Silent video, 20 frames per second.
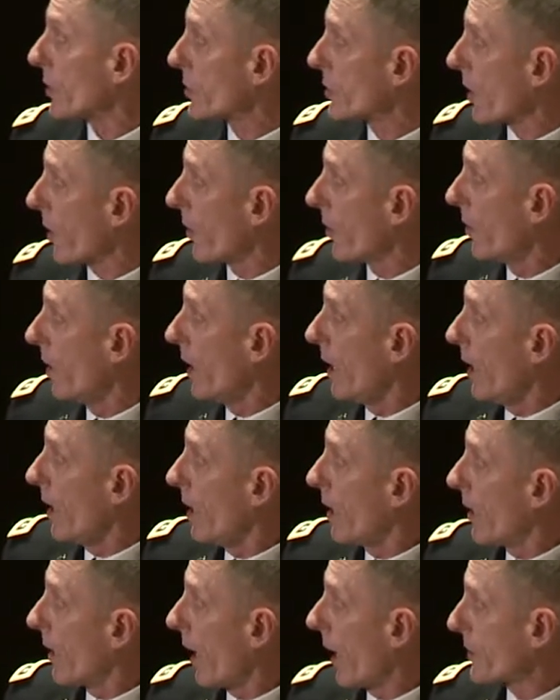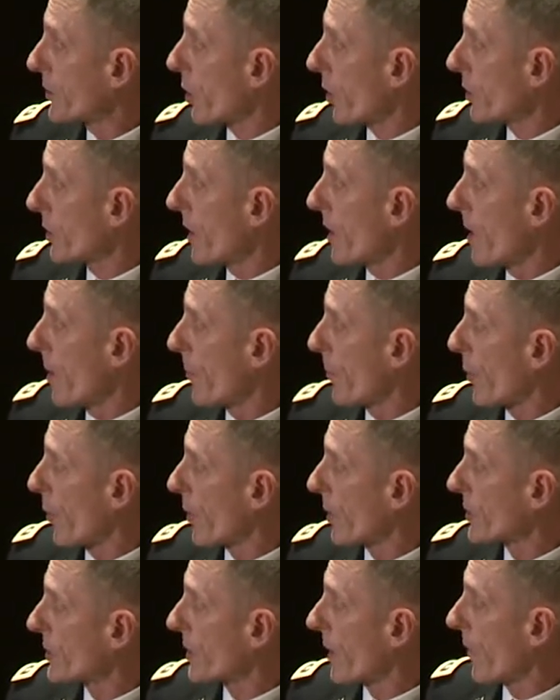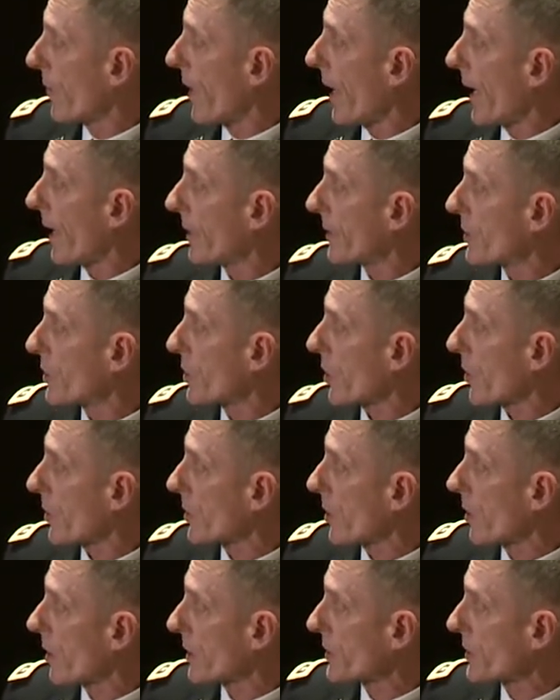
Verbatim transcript: So I told you the importance of that circle.